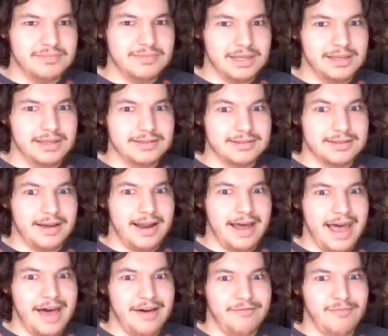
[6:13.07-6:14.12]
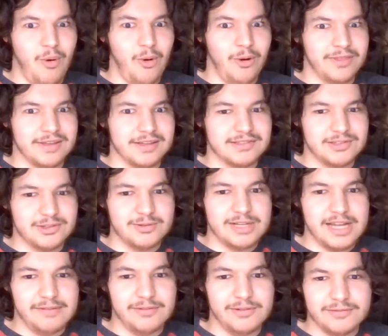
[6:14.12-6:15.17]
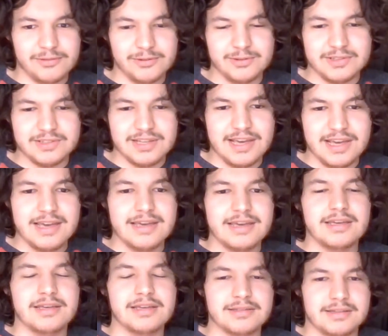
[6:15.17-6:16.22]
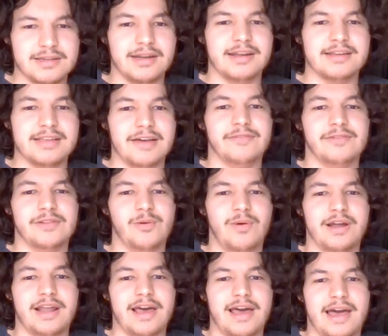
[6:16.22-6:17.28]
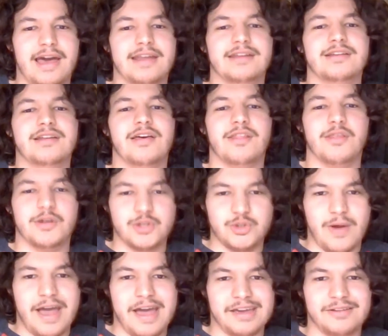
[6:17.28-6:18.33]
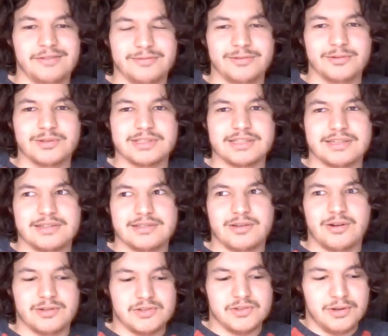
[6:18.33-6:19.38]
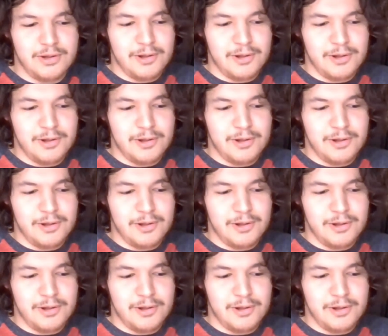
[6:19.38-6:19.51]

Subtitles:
he's gonna have more than 2 devil fruits, he's gonna definitely want to add the dragon fruit to his arsenal.